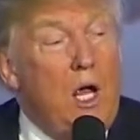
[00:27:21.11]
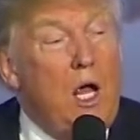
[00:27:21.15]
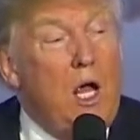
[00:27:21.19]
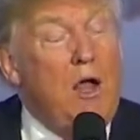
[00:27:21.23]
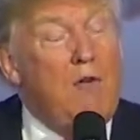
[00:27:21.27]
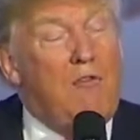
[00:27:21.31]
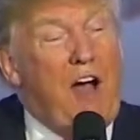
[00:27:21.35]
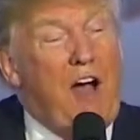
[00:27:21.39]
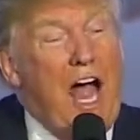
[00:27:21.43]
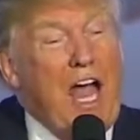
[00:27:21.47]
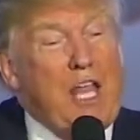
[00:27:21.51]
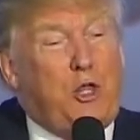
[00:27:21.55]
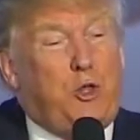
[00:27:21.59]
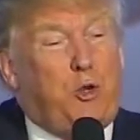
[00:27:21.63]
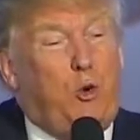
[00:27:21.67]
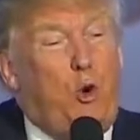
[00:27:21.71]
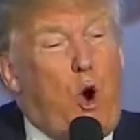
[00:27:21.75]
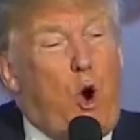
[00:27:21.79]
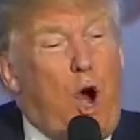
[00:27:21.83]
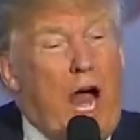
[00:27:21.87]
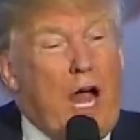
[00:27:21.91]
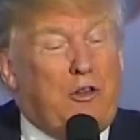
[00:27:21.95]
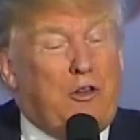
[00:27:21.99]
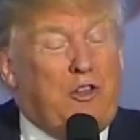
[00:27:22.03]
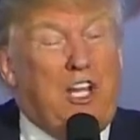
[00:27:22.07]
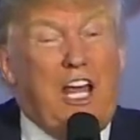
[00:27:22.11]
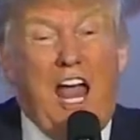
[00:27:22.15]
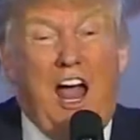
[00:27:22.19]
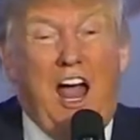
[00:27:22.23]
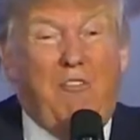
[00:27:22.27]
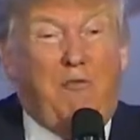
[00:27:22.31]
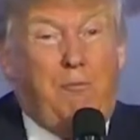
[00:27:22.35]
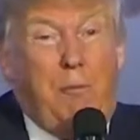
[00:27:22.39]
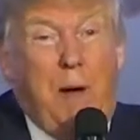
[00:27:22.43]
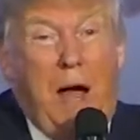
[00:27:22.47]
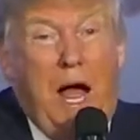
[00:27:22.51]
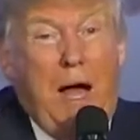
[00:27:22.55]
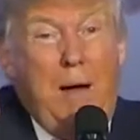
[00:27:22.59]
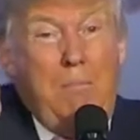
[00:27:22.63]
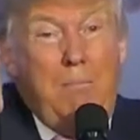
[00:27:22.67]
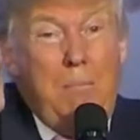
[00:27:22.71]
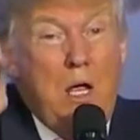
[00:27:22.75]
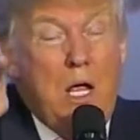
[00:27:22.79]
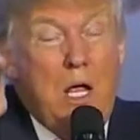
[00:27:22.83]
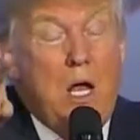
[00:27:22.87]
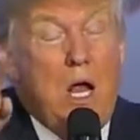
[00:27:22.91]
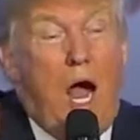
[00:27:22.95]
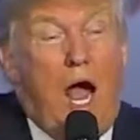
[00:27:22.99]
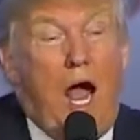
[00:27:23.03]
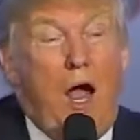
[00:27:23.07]
If I threw out the F-bomb,
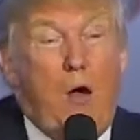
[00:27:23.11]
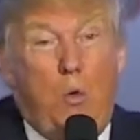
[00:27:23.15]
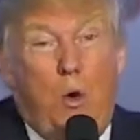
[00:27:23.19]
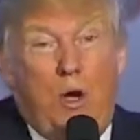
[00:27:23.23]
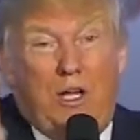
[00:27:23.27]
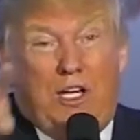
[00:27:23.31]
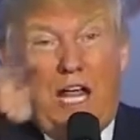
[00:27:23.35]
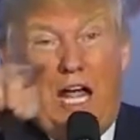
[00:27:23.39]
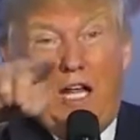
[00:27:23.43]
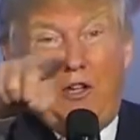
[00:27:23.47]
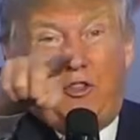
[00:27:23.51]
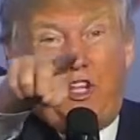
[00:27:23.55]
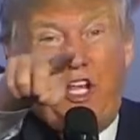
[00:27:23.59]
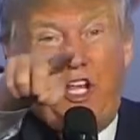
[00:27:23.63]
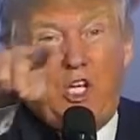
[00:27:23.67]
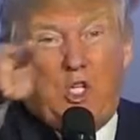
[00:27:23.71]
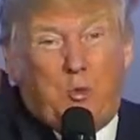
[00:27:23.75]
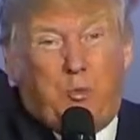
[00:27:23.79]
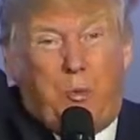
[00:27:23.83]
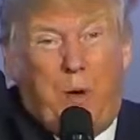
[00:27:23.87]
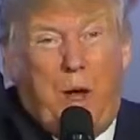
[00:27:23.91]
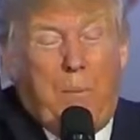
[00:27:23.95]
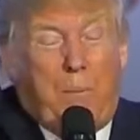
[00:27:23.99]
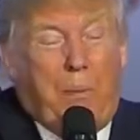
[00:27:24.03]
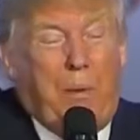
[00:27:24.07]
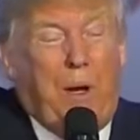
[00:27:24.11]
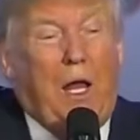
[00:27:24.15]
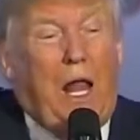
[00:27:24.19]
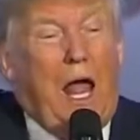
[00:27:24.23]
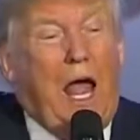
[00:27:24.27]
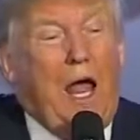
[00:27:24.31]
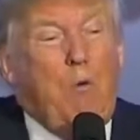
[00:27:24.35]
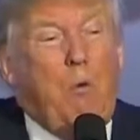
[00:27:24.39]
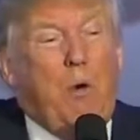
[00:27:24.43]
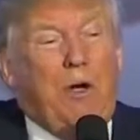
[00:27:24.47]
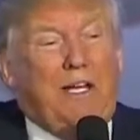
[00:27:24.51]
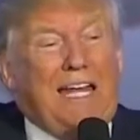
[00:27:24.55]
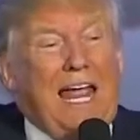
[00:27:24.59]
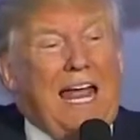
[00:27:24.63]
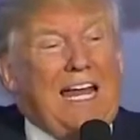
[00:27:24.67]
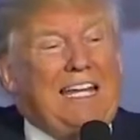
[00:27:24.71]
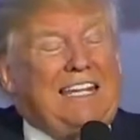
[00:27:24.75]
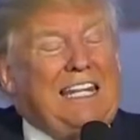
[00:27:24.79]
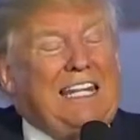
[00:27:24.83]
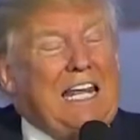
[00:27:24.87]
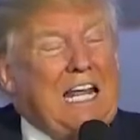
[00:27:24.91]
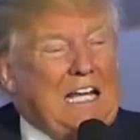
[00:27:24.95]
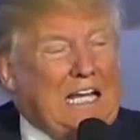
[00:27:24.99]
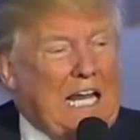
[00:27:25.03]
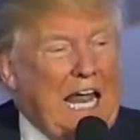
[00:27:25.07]
I would get these people, I would
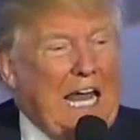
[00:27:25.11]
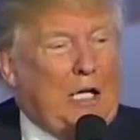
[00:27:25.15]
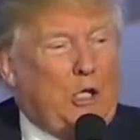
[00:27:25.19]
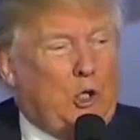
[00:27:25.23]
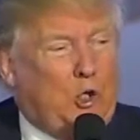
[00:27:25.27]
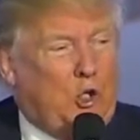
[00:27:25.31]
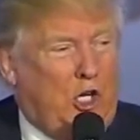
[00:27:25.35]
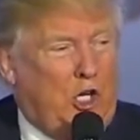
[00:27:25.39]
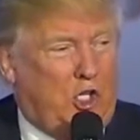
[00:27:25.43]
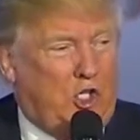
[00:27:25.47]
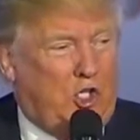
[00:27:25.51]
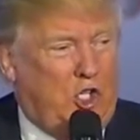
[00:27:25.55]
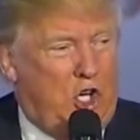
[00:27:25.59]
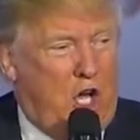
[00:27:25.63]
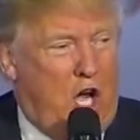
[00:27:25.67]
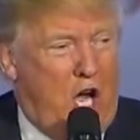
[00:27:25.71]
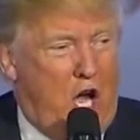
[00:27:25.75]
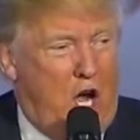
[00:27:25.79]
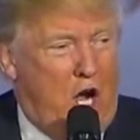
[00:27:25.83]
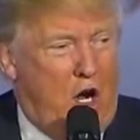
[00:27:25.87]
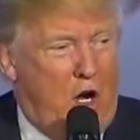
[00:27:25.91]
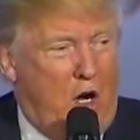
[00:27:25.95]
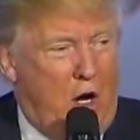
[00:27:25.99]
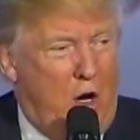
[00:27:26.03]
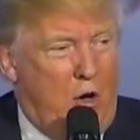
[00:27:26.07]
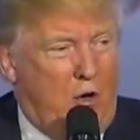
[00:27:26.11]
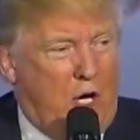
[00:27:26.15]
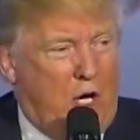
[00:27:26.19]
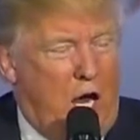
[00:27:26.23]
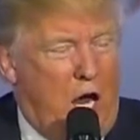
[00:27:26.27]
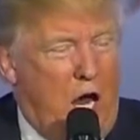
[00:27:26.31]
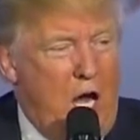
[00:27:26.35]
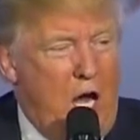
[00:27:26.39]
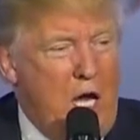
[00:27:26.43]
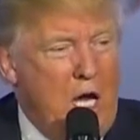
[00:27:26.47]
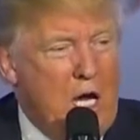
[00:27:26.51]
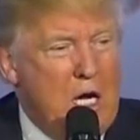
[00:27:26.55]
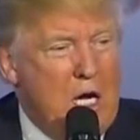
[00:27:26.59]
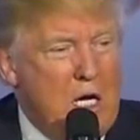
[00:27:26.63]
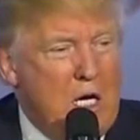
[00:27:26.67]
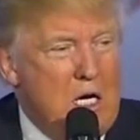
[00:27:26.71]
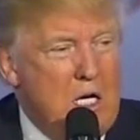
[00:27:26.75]
get the electric chair. Okay?